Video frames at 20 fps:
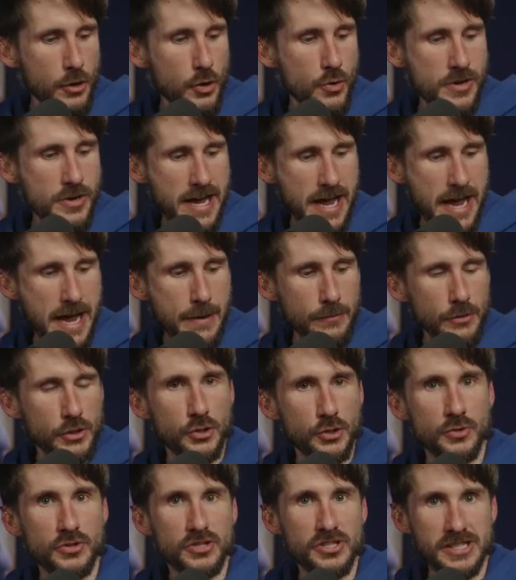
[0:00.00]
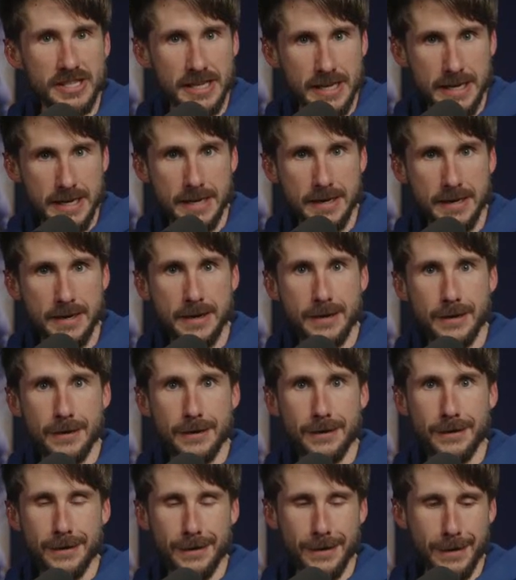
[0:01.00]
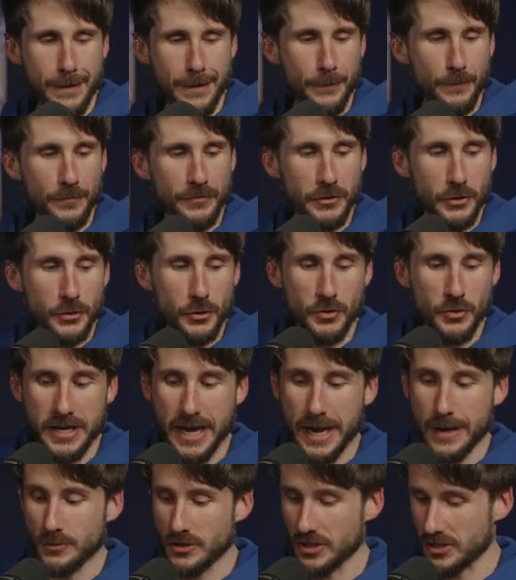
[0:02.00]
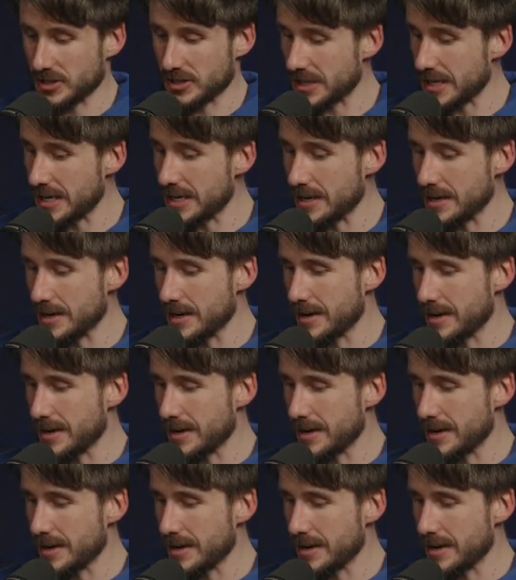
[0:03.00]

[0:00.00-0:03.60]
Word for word: who came to see um, who came to see